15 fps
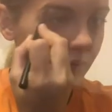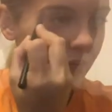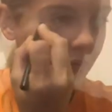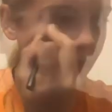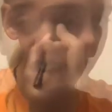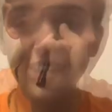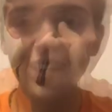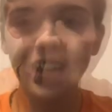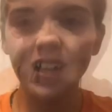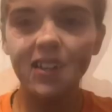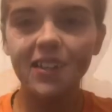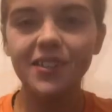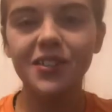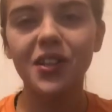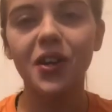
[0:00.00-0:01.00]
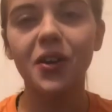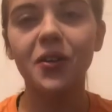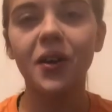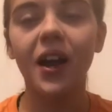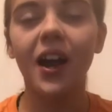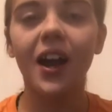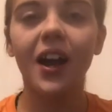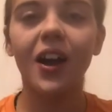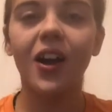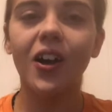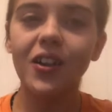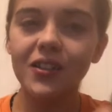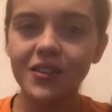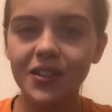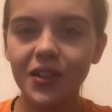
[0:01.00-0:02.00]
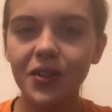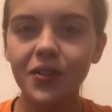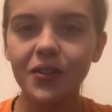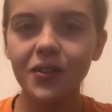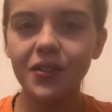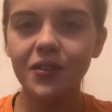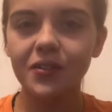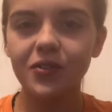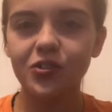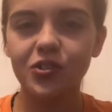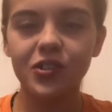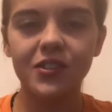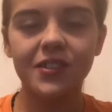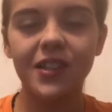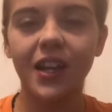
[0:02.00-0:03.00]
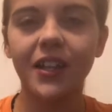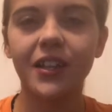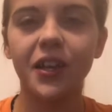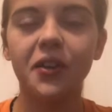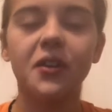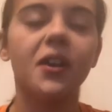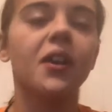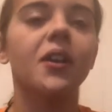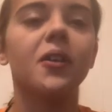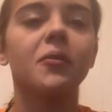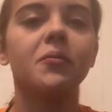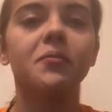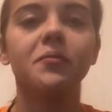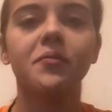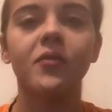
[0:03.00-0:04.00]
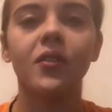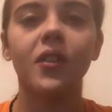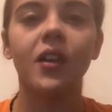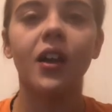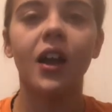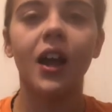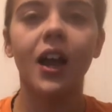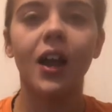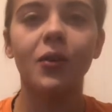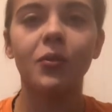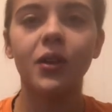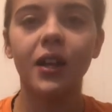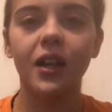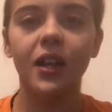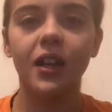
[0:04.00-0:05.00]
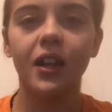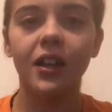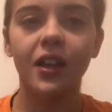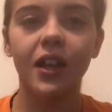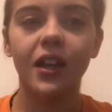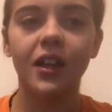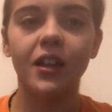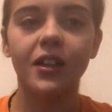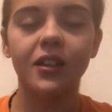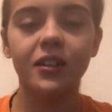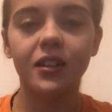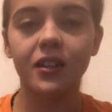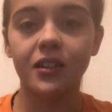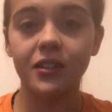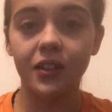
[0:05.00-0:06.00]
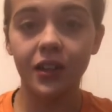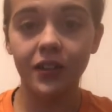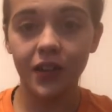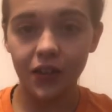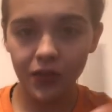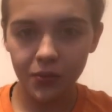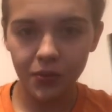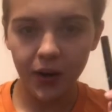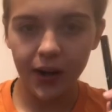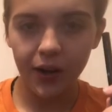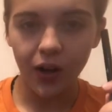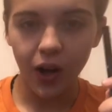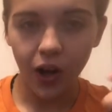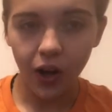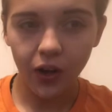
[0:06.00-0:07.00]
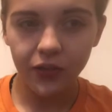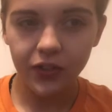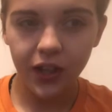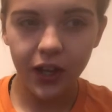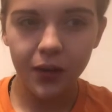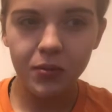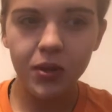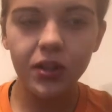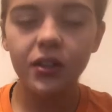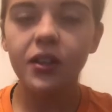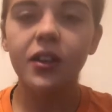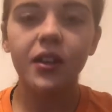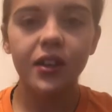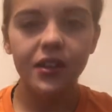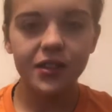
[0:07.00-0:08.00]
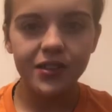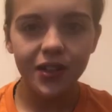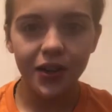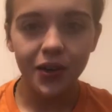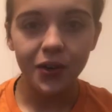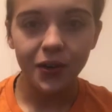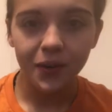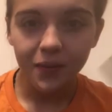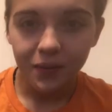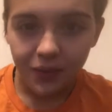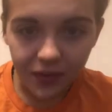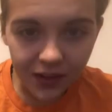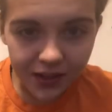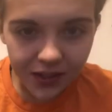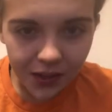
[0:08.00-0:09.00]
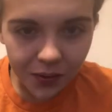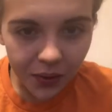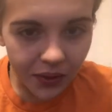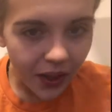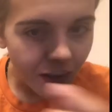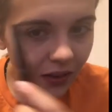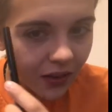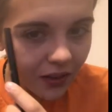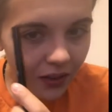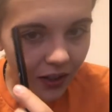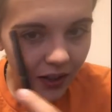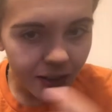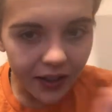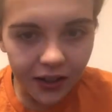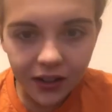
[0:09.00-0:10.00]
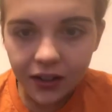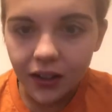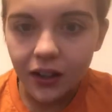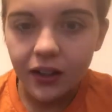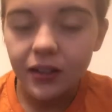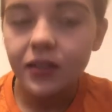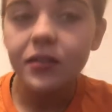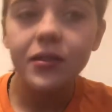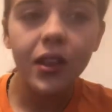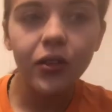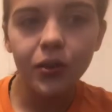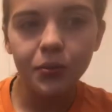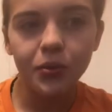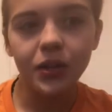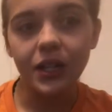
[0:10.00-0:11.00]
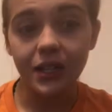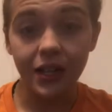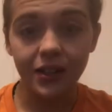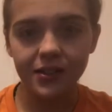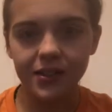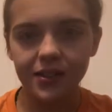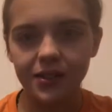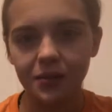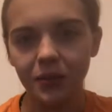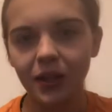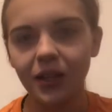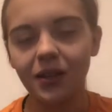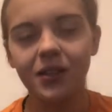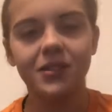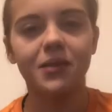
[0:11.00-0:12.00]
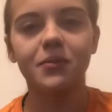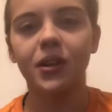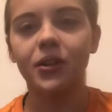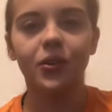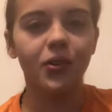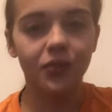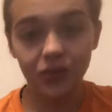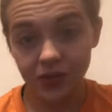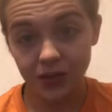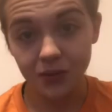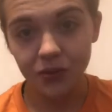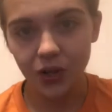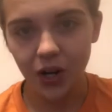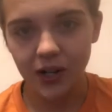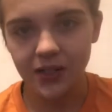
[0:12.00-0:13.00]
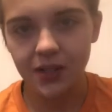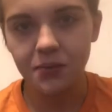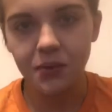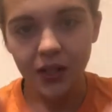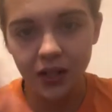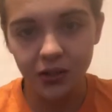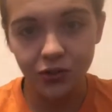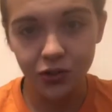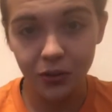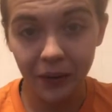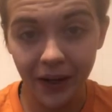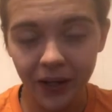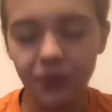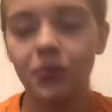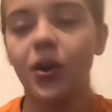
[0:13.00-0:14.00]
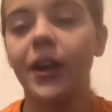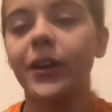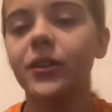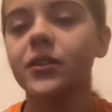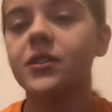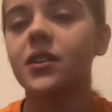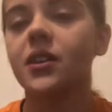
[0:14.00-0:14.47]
Hey guys, so also, just side note, I went ahead and done the other brow off camera. So this is what they look like. They look pretty decent to me because I'm not going for some crazy big dramatic brows.